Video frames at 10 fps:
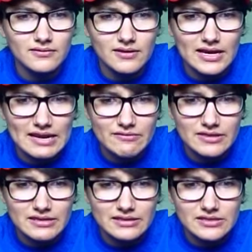and
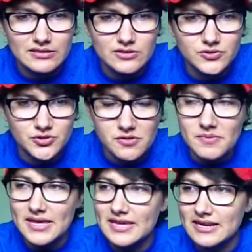everything that you should
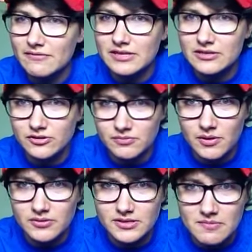be, and everything you're
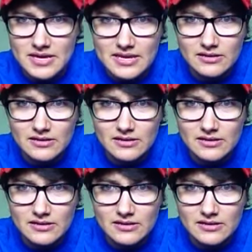supposed to be,